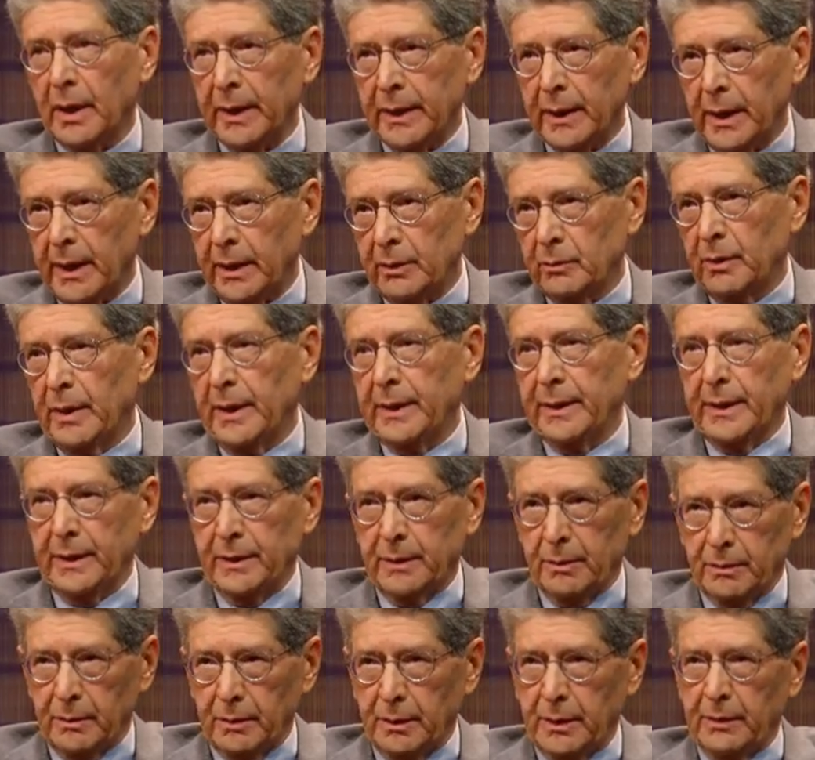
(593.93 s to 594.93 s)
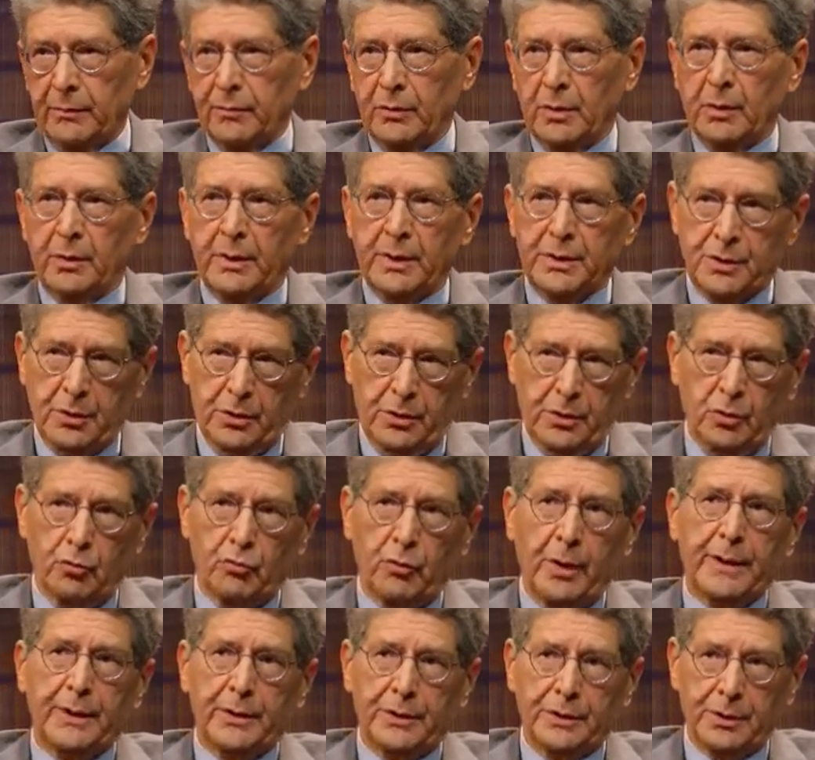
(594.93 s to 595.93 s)
handwriting, even though it isn't the
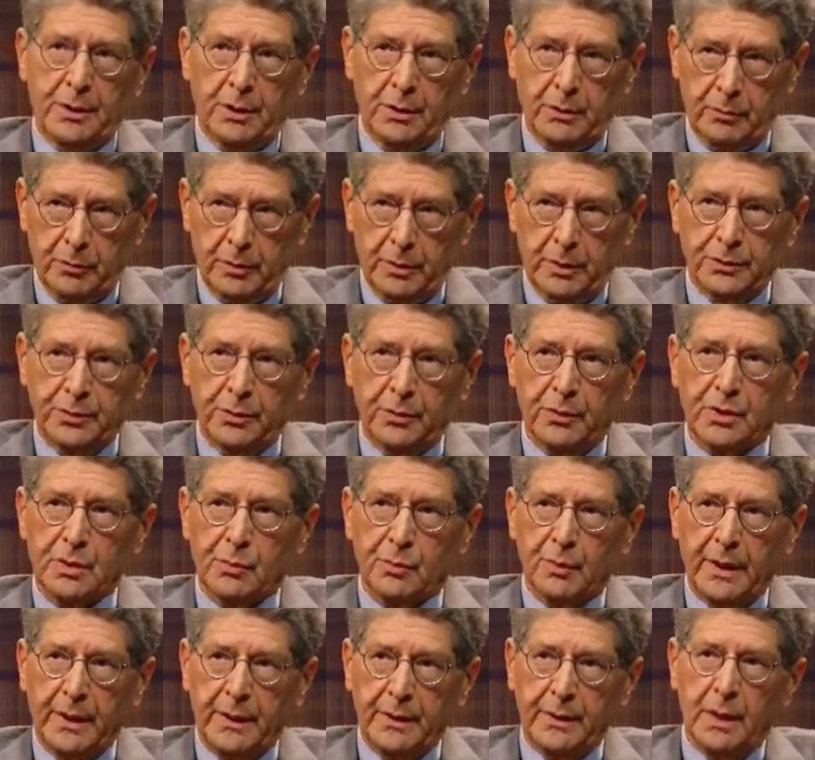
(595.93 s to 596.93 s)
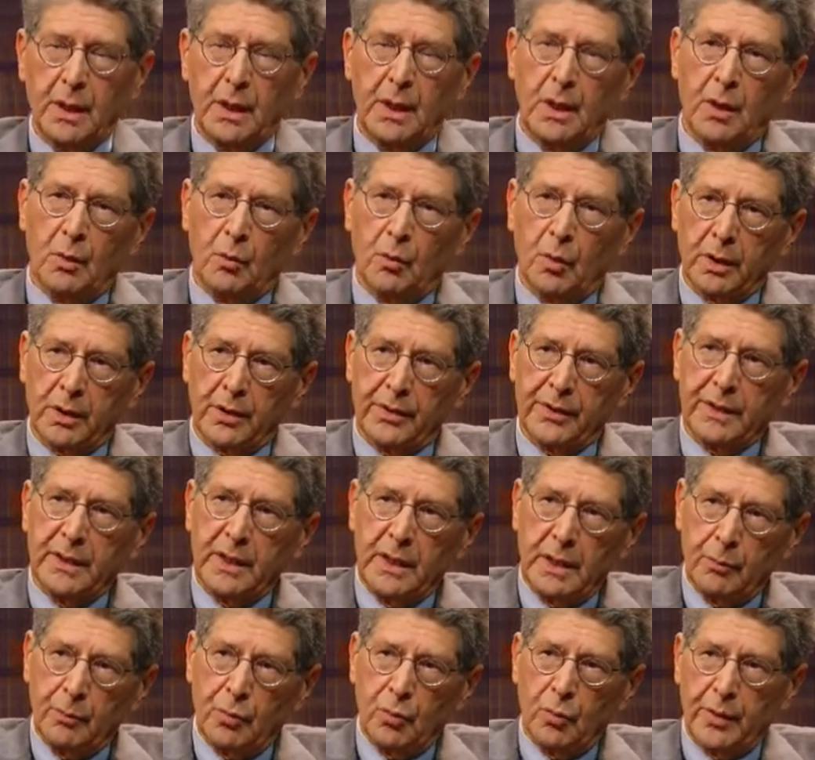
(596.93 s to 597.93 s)
greatest in the world, to explain what are the
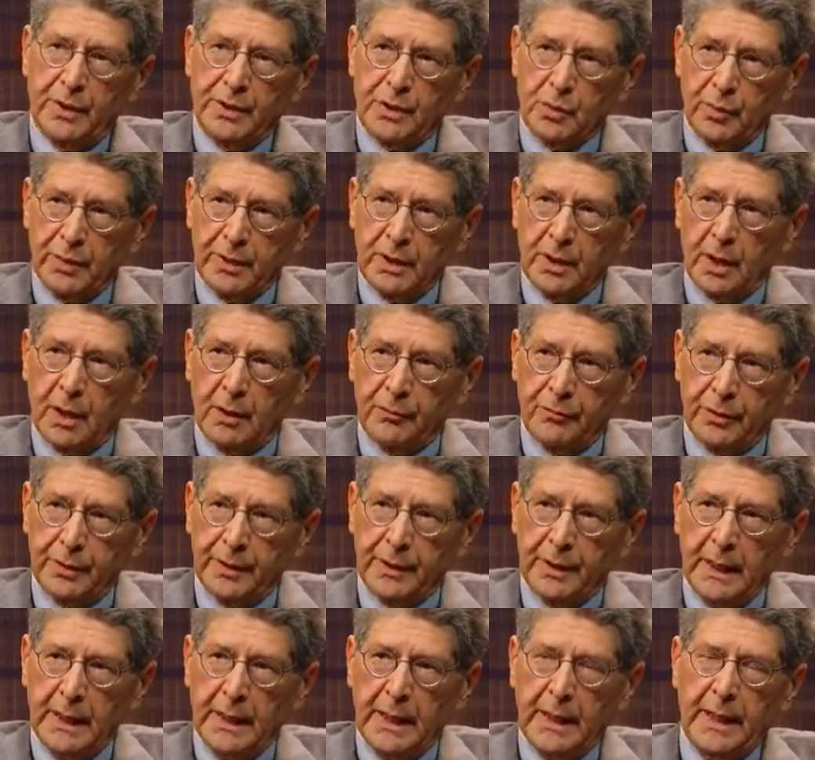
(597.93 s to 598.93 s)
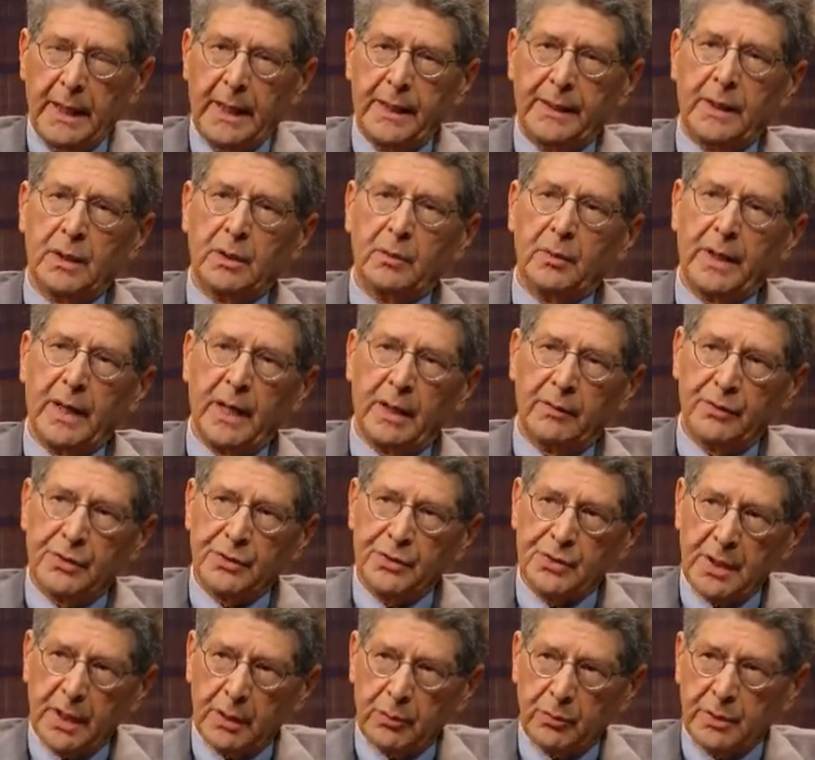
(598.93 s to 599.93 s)
key points we covered. and then we have the
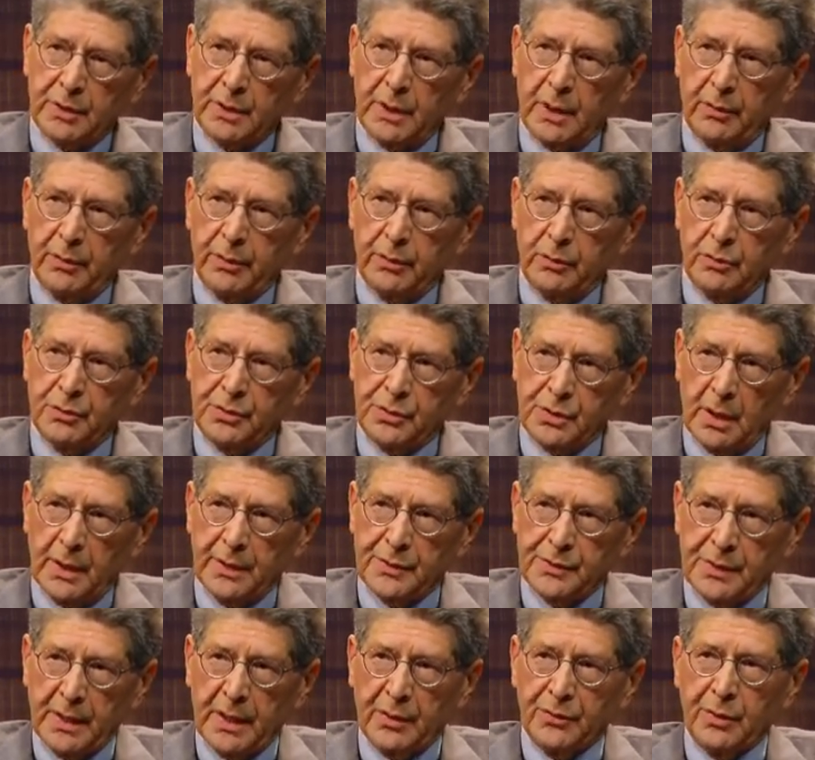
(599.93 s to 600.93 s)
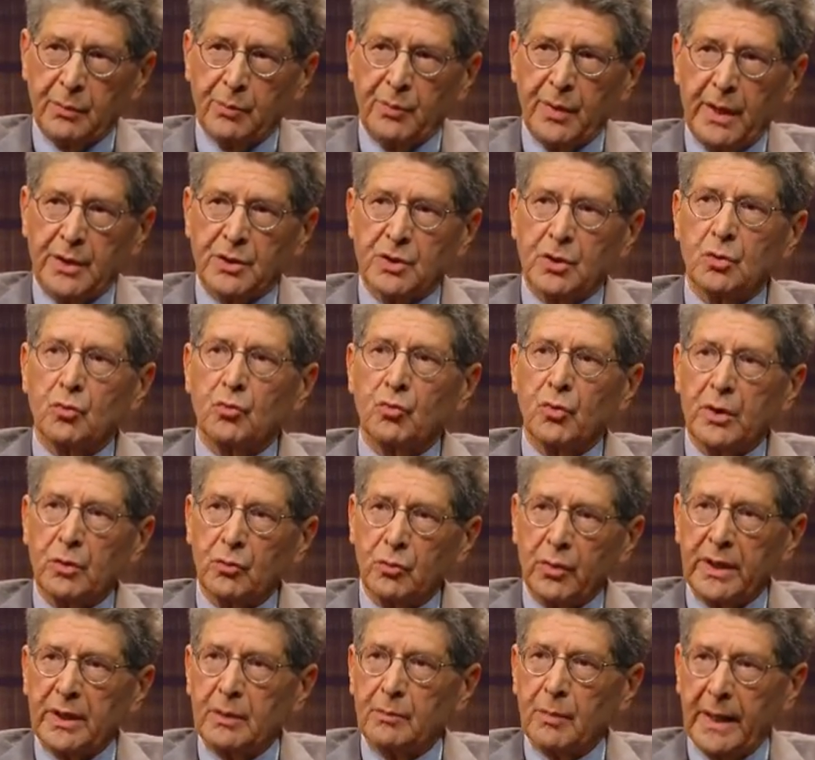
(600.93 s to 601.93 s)
secretary who signs out the patient
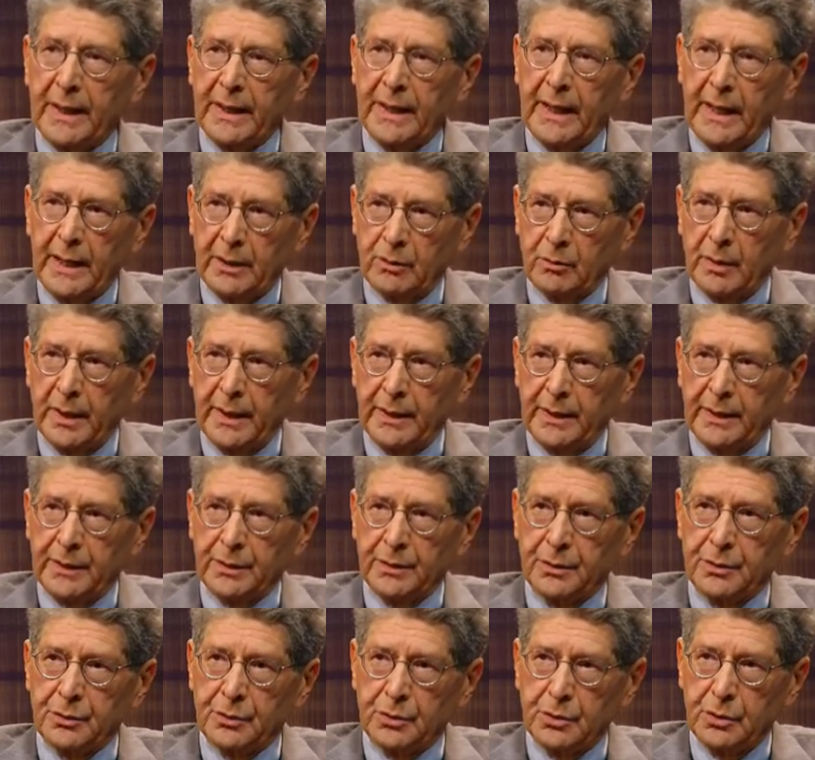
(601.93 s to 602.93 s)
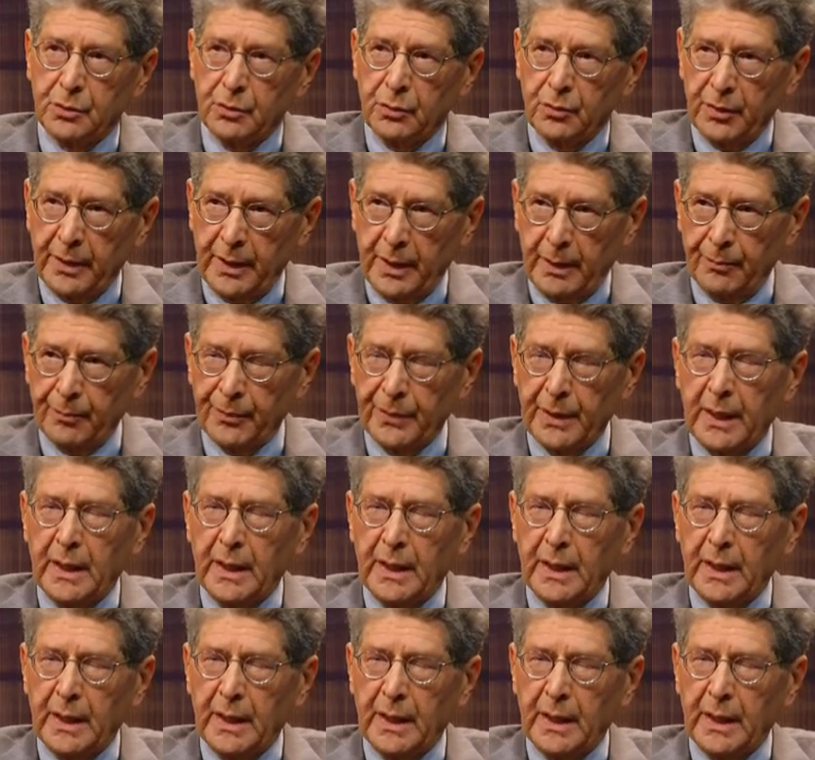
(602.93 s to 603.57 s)
reread my handwriting to them.